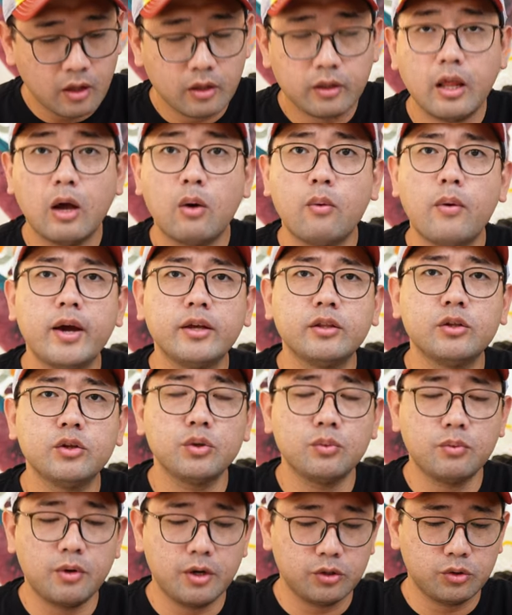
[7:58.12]
now why do
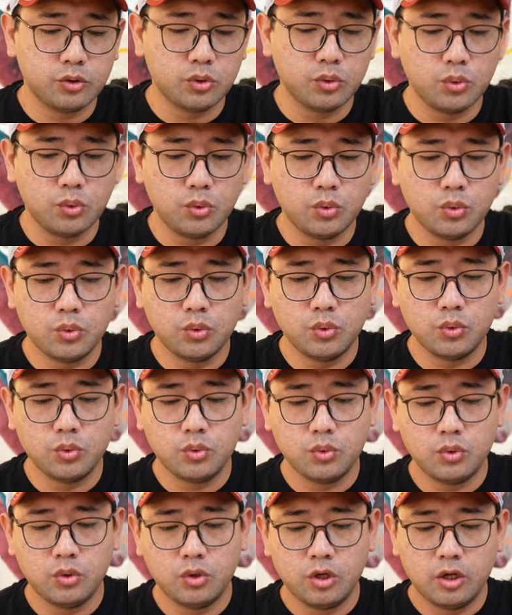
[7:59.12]
you want to
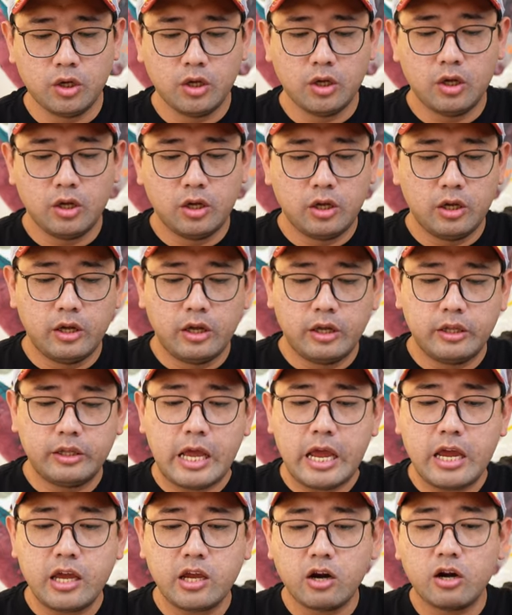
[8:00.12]

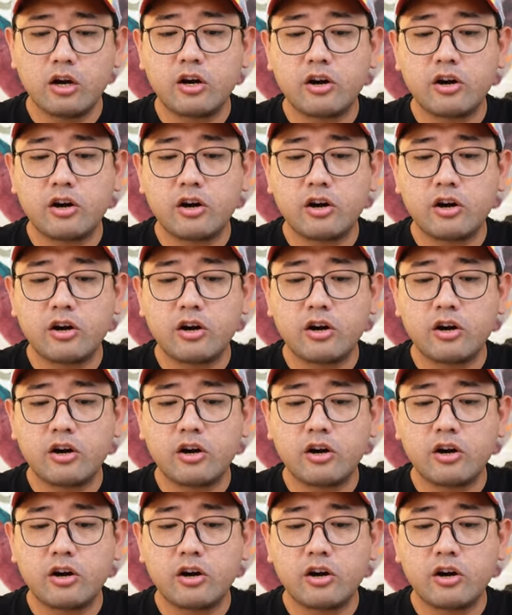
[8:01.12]
take your